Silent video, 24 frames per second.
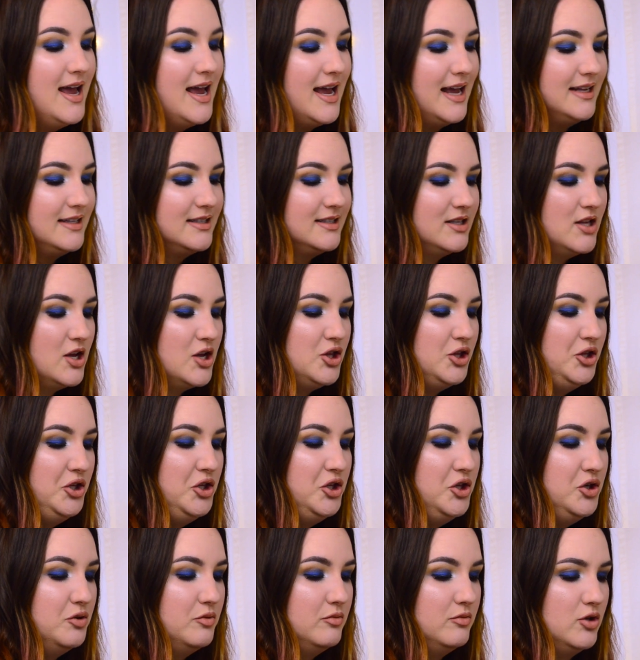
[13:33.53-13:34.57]
It's the
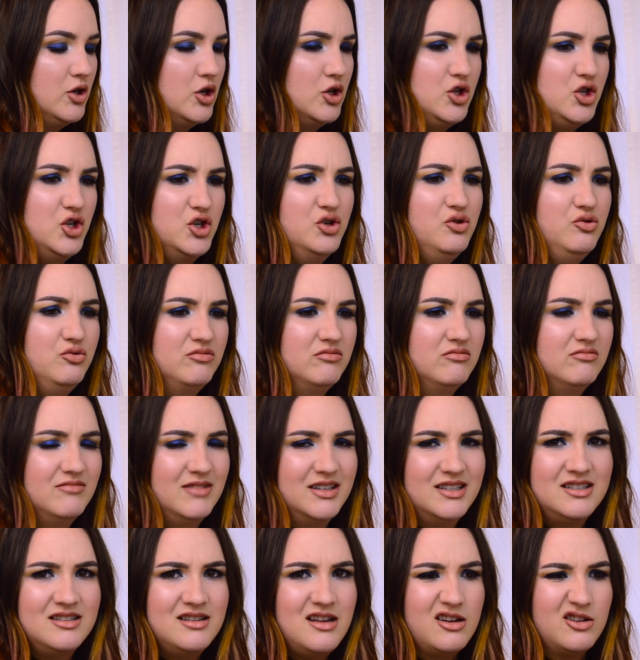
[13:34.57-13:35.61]
new,
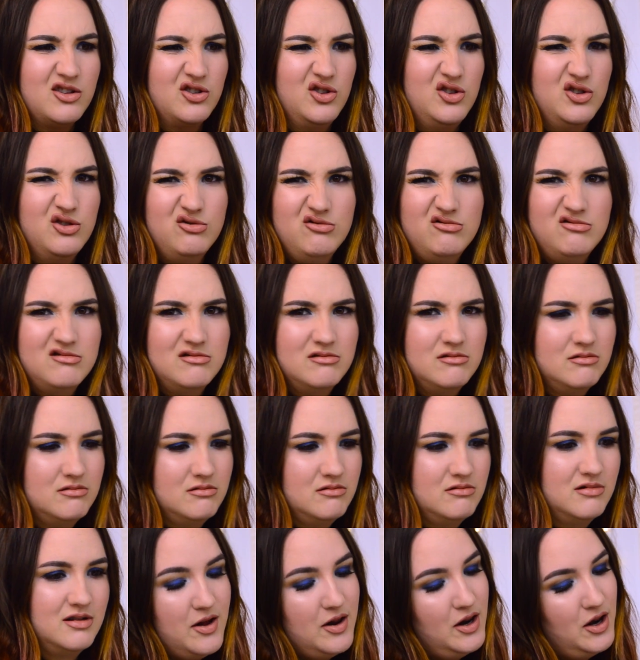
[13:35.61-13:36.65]
it's not new,
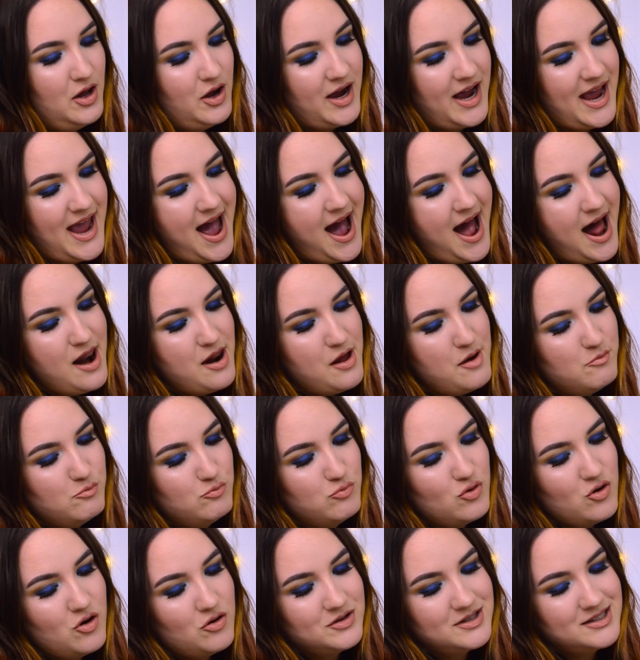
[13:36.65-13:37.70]
L'Oreal
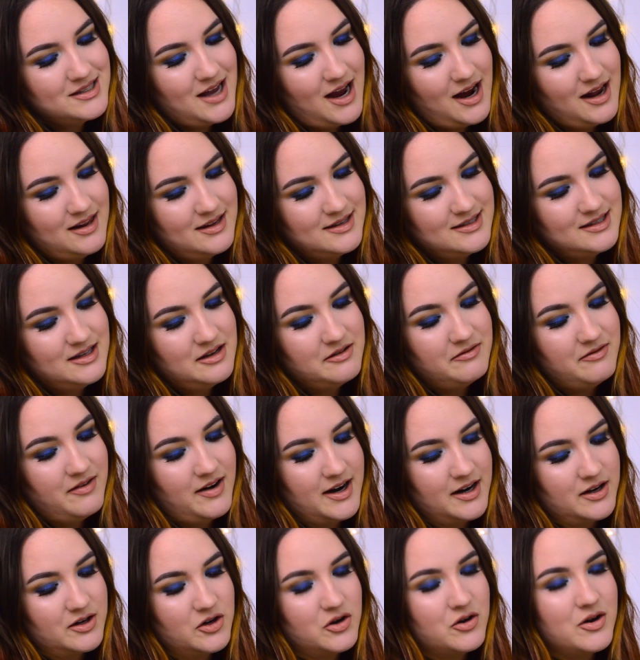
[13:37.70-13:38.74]
Brow Stylist
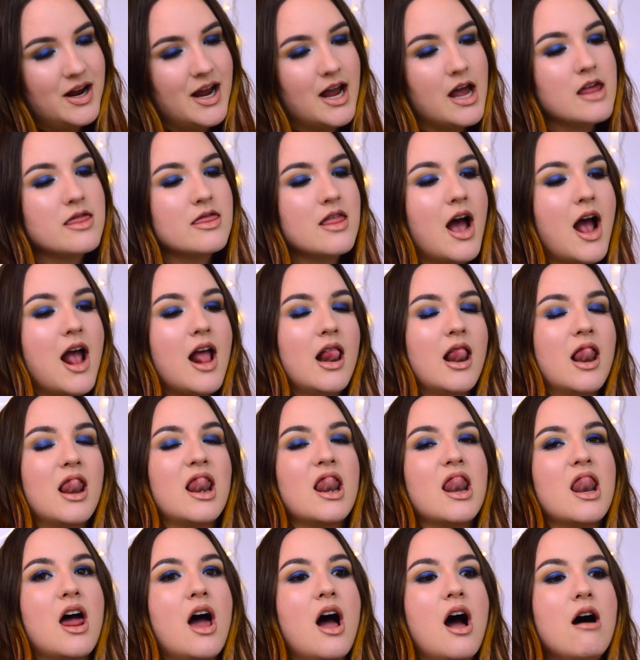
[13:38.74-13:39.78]
Definer, and I
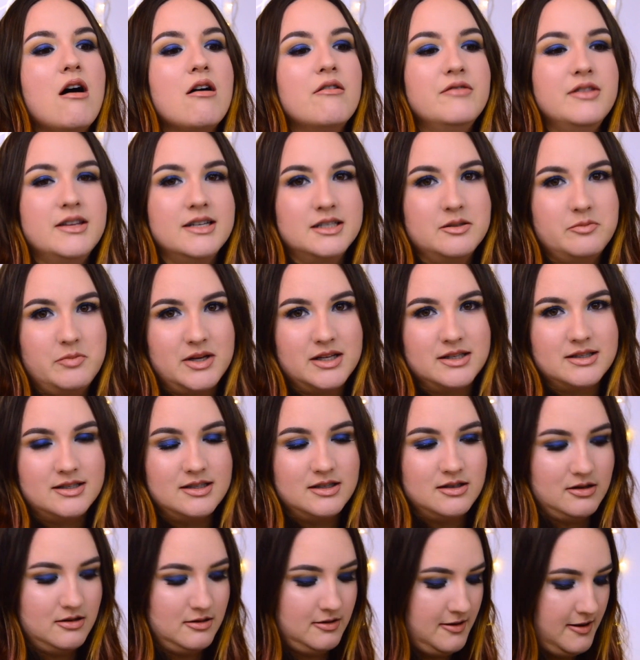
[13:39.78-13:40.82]
love this
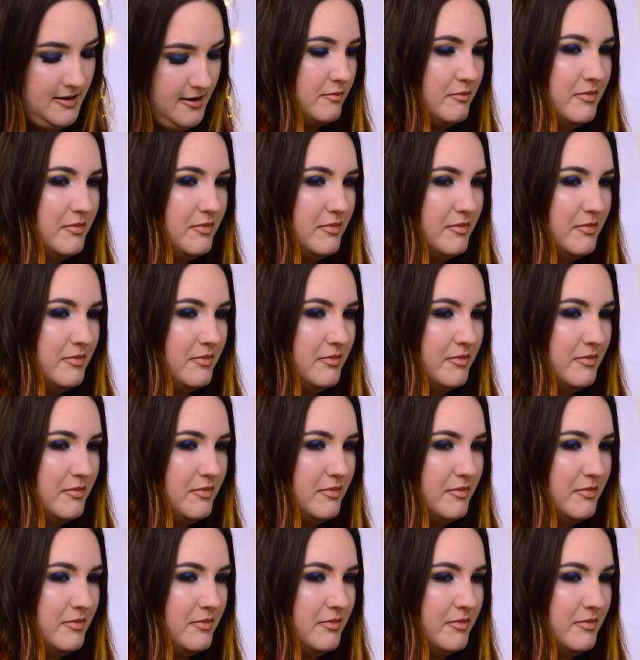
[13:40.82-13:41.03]
pencil.